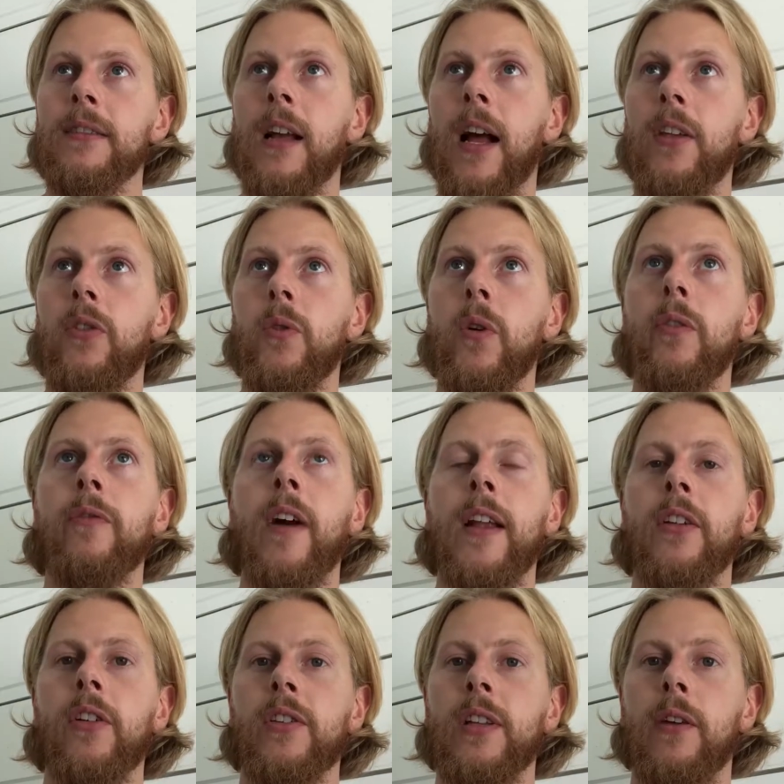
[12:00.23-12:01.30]
and you will
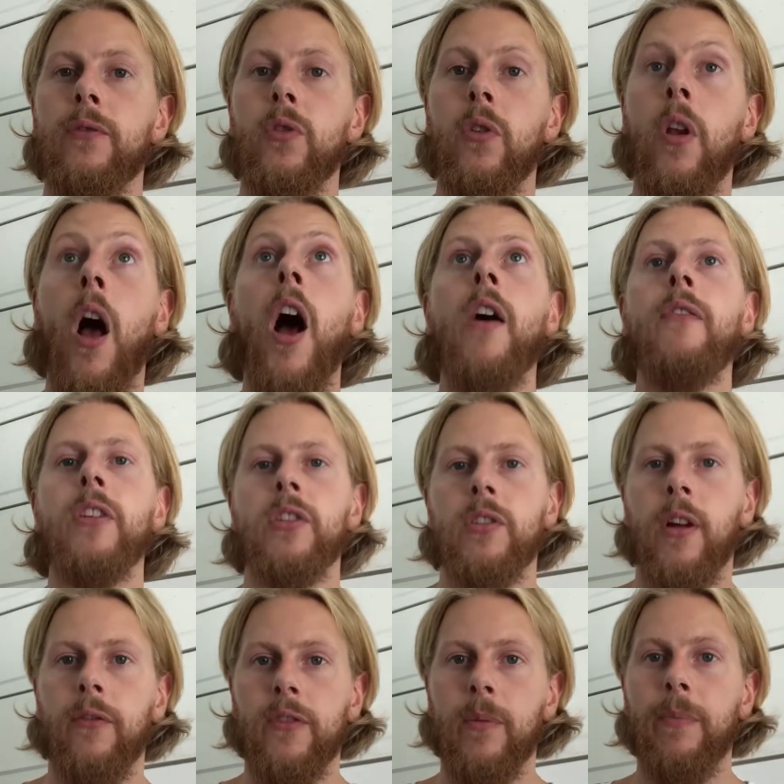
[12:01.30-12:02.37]
find yourself doing other
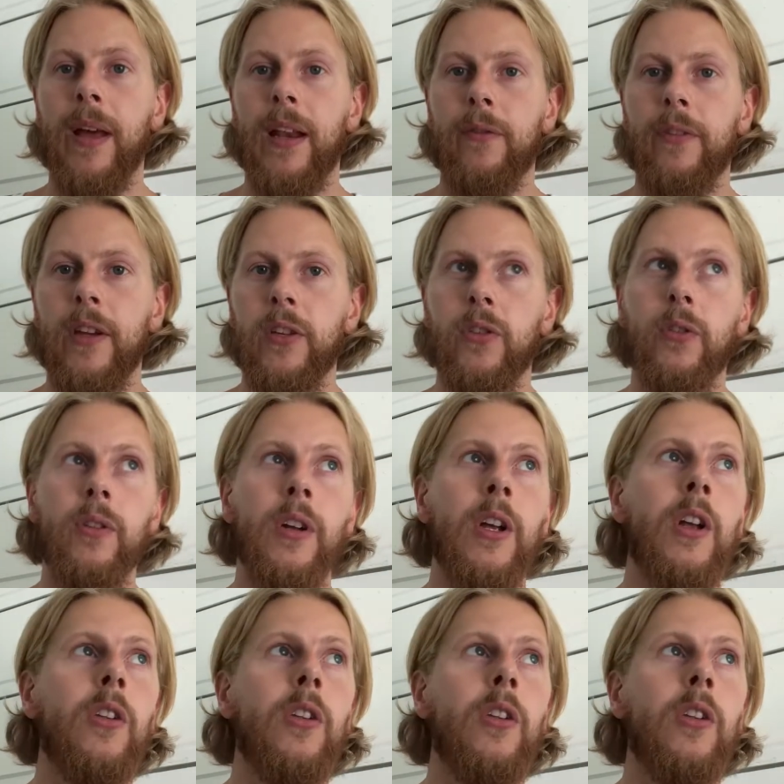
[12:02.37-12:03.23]
stuff to benefit you,